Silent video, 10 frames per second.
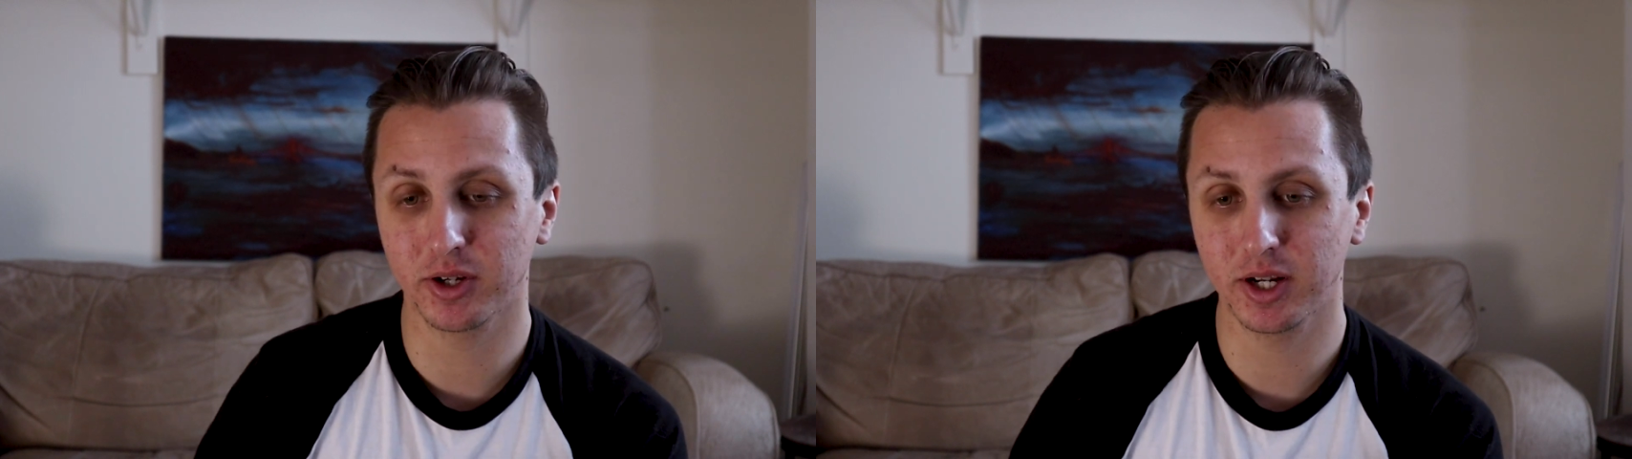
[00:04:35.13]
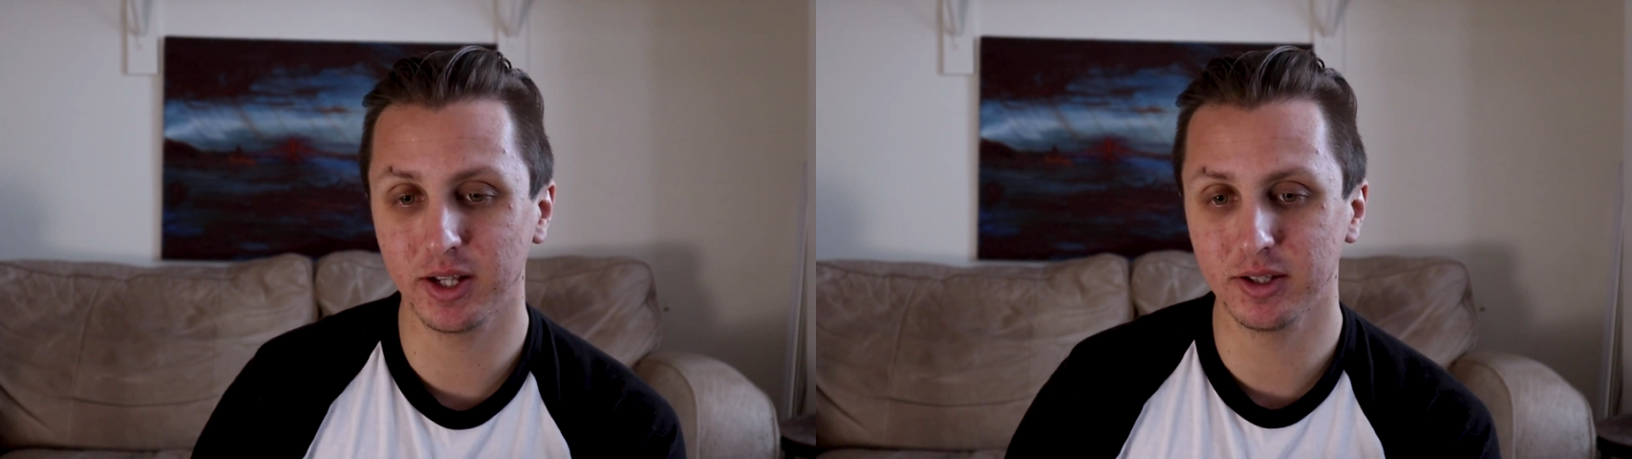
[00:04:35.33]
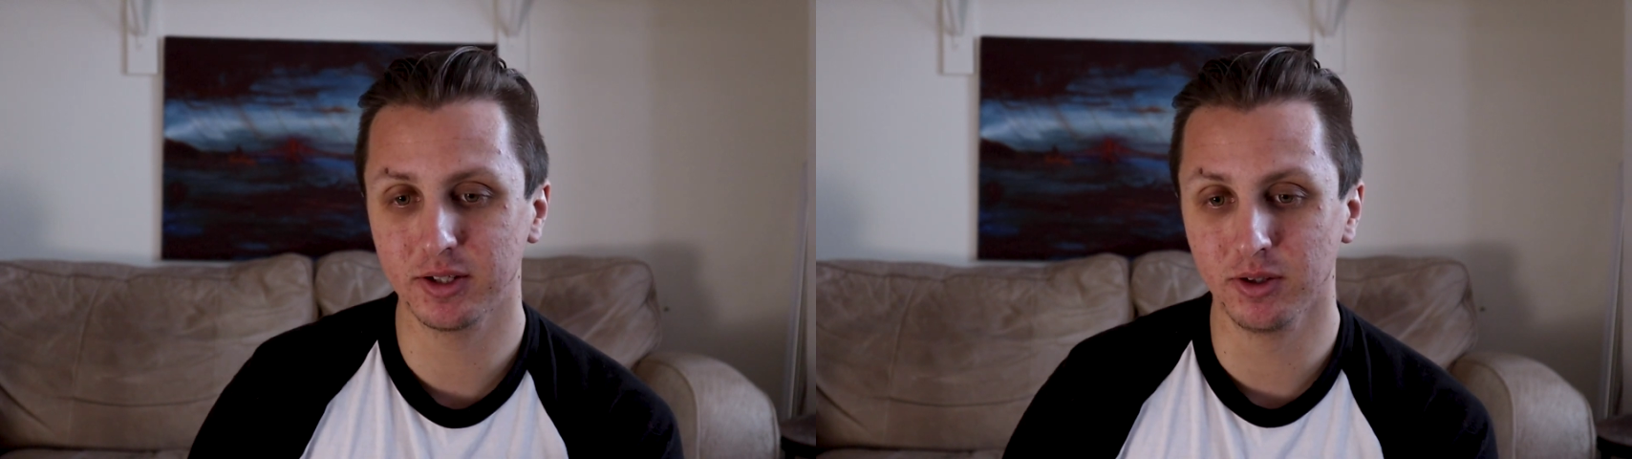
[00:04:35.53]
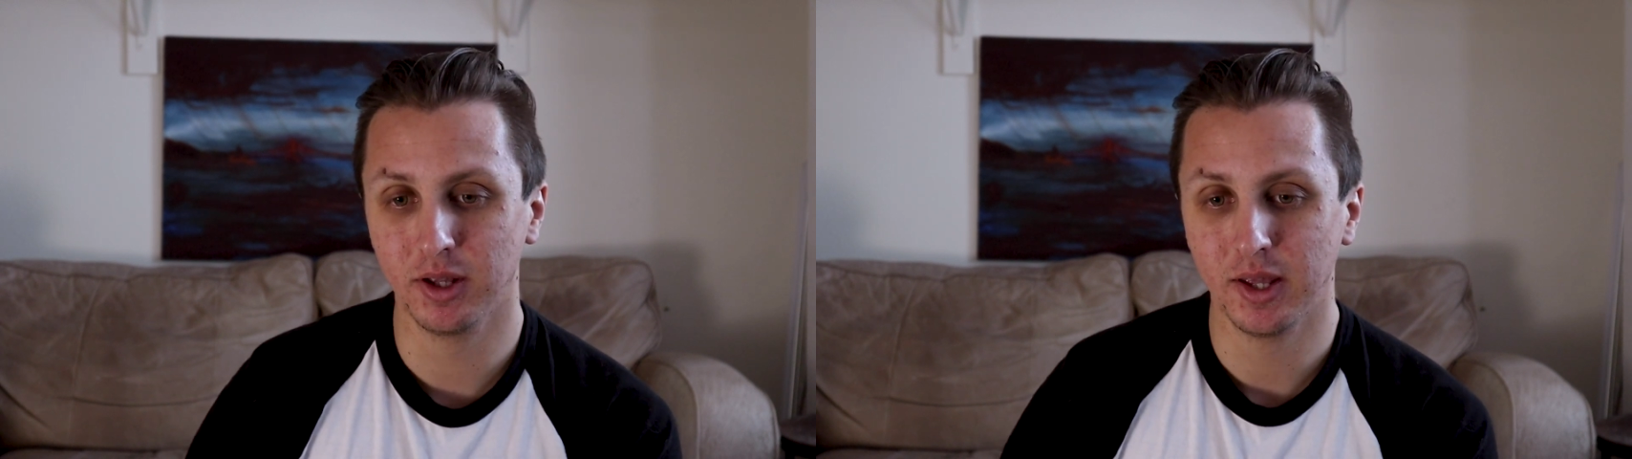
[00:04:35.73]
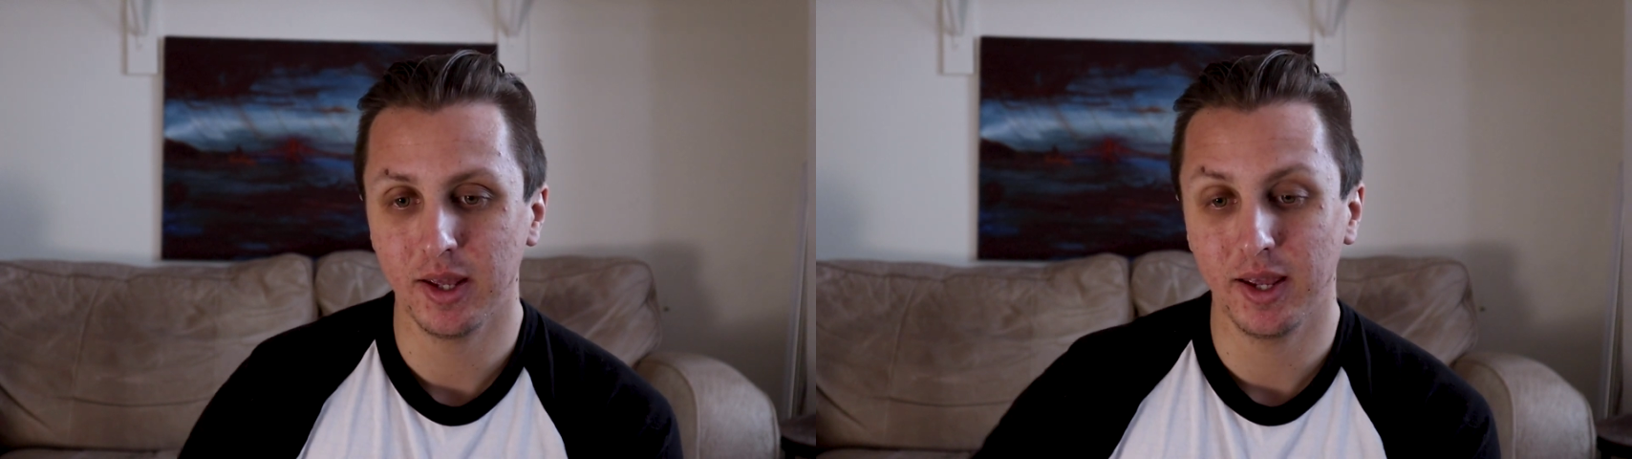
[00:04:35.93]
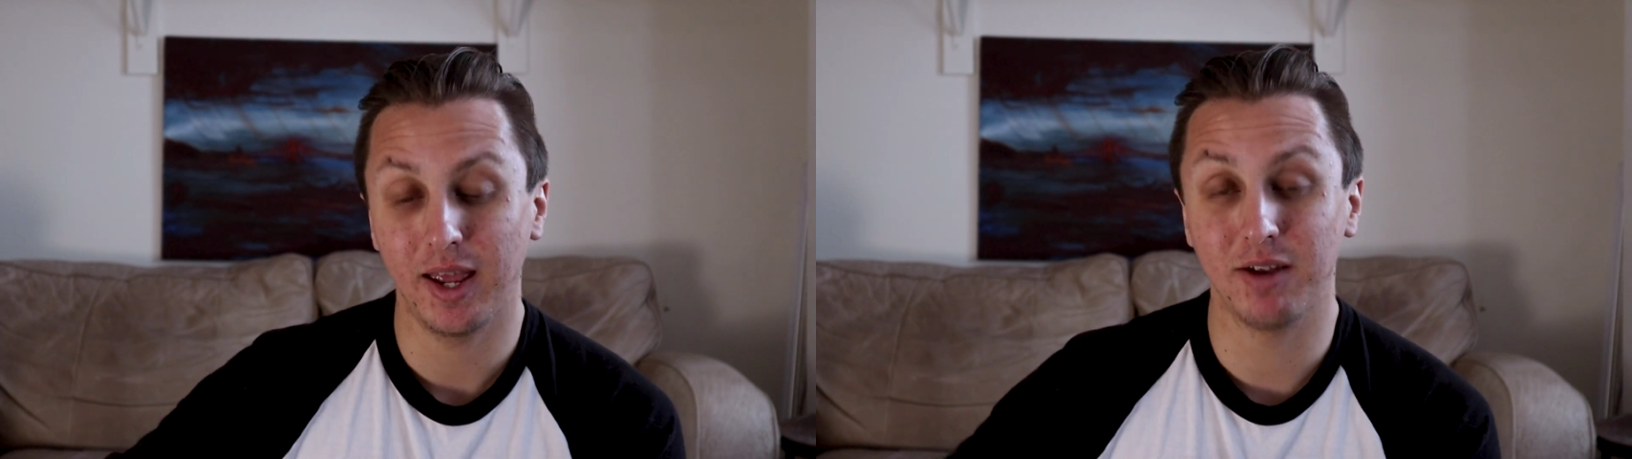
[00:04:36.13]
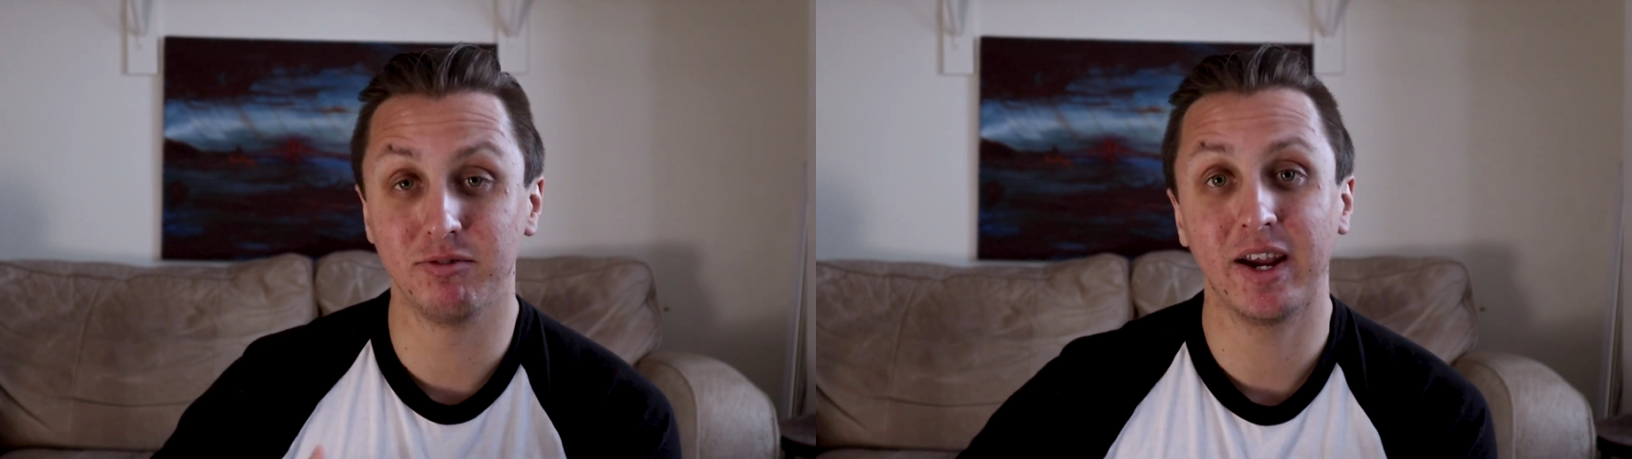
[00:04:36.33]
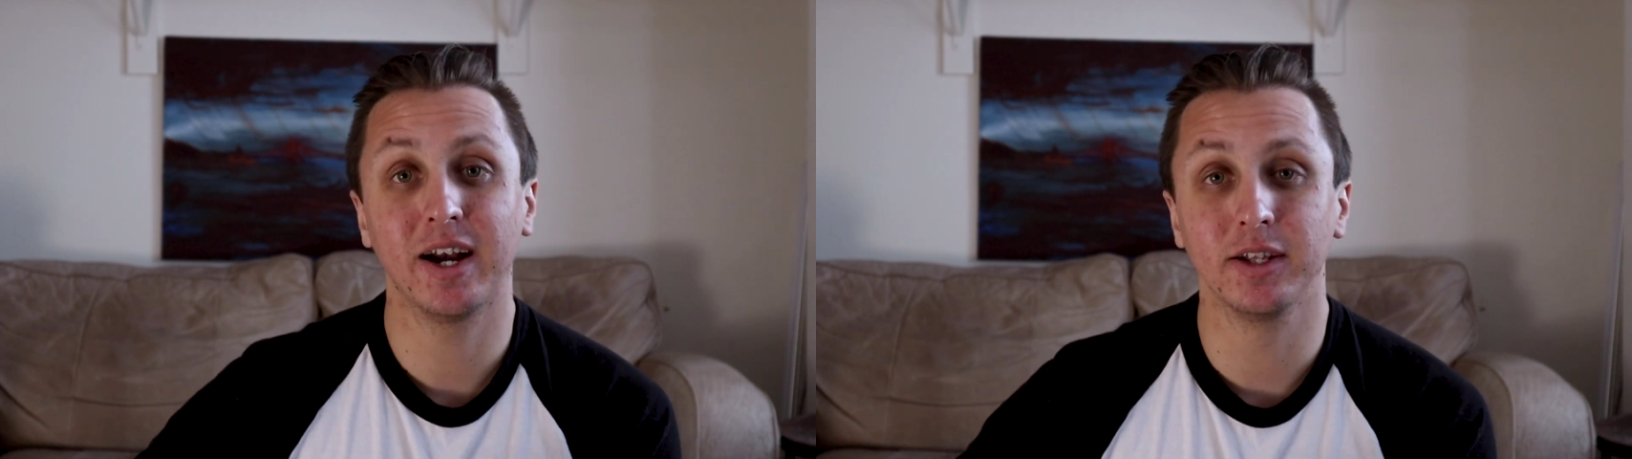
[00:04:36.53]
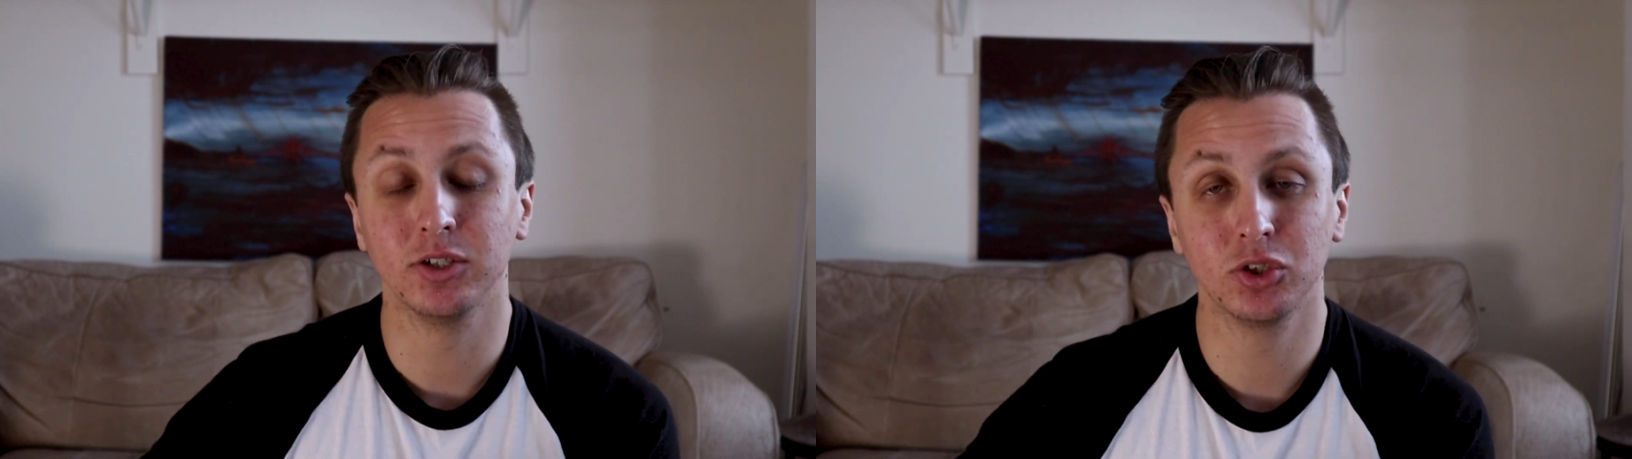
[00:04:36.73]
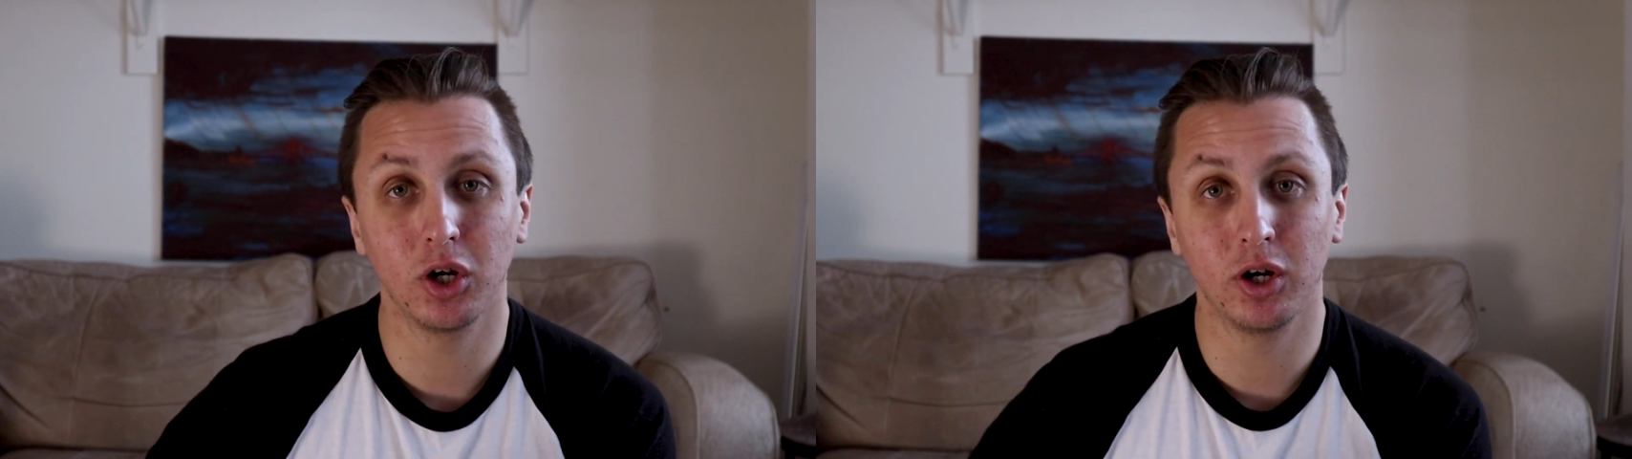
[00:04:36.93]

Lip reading: You're getting a little advantage